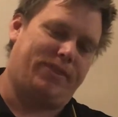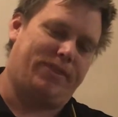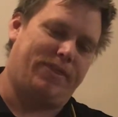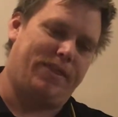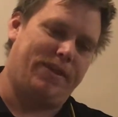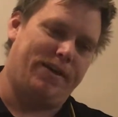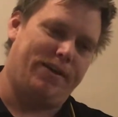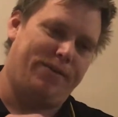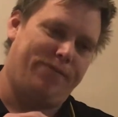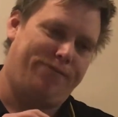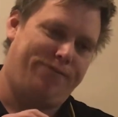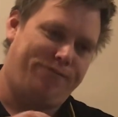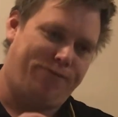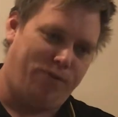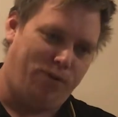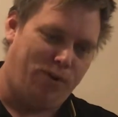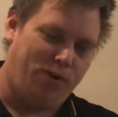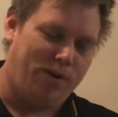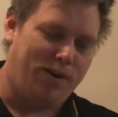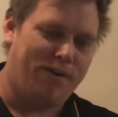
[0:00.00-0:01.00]
the
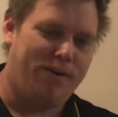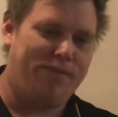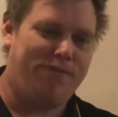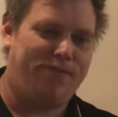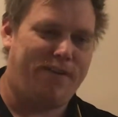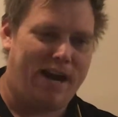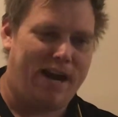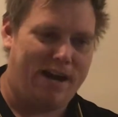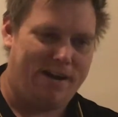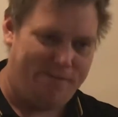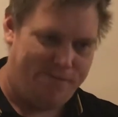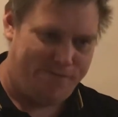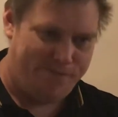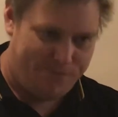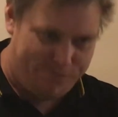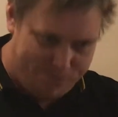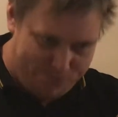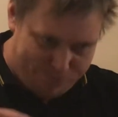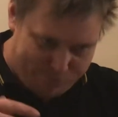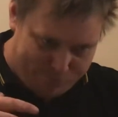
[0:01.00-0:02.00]
4 or 5
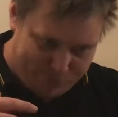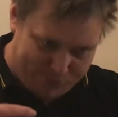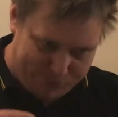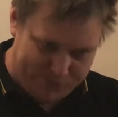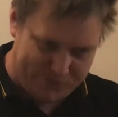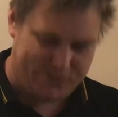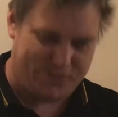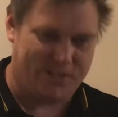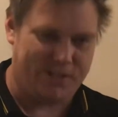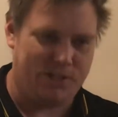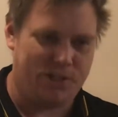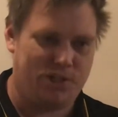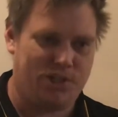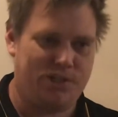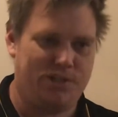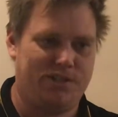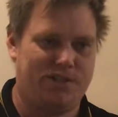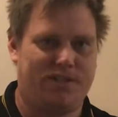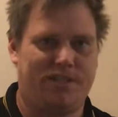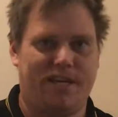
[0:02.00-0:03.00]

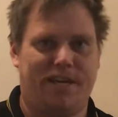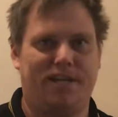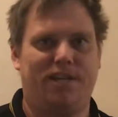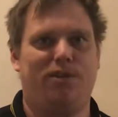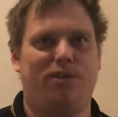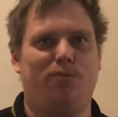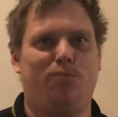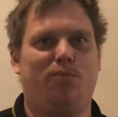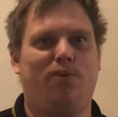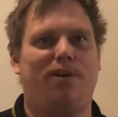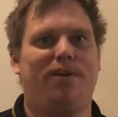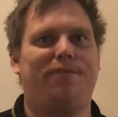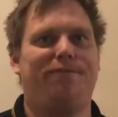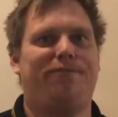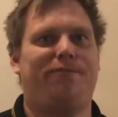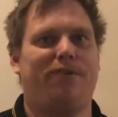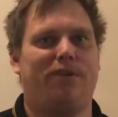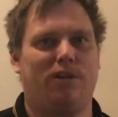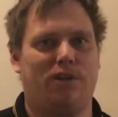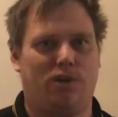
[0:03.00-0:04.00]
positions that you
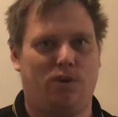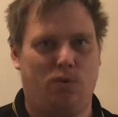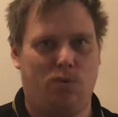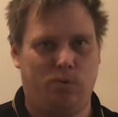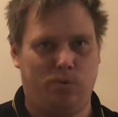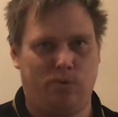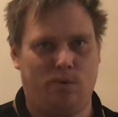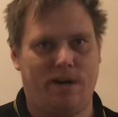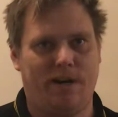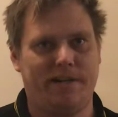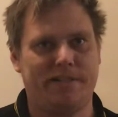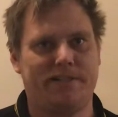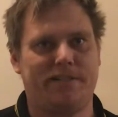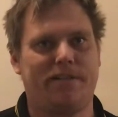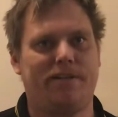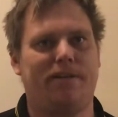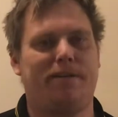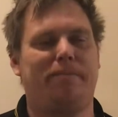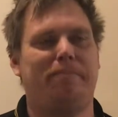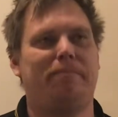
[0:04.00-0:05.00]
want for a
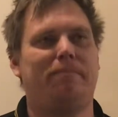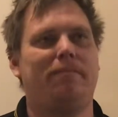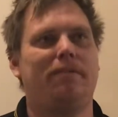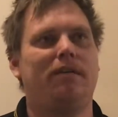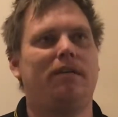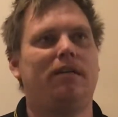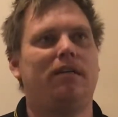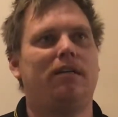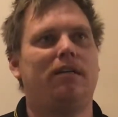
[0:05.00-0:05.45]
quantum